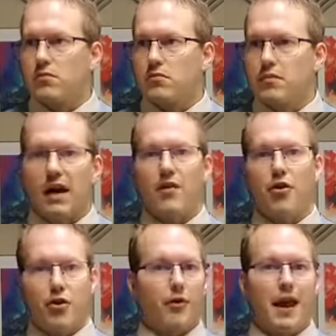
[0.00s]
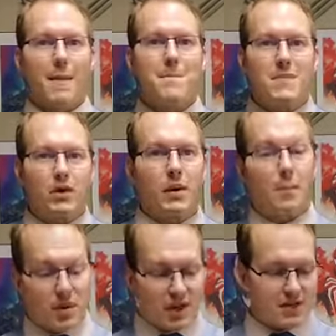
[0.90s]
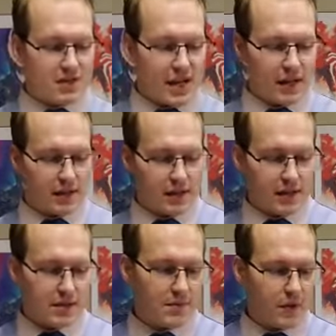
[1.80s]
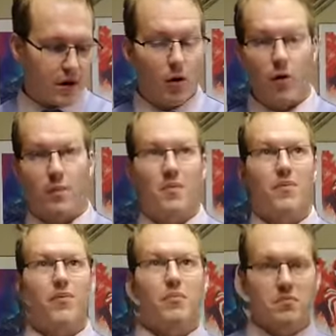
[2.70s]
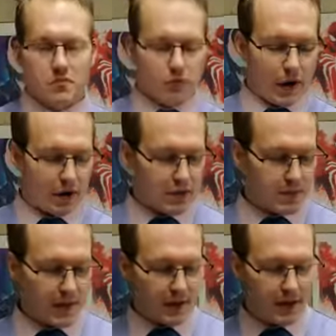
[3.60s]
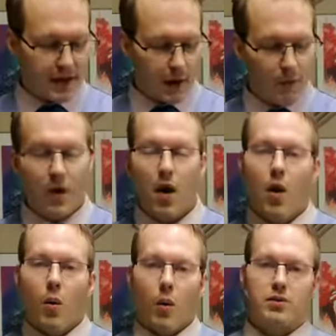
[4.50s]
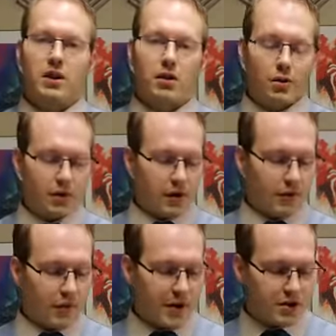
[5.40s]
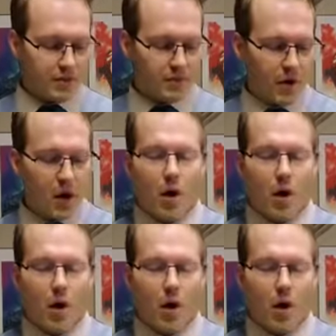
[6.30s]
made 38 million plus data leaks, or records being leaked out. What was included in the information?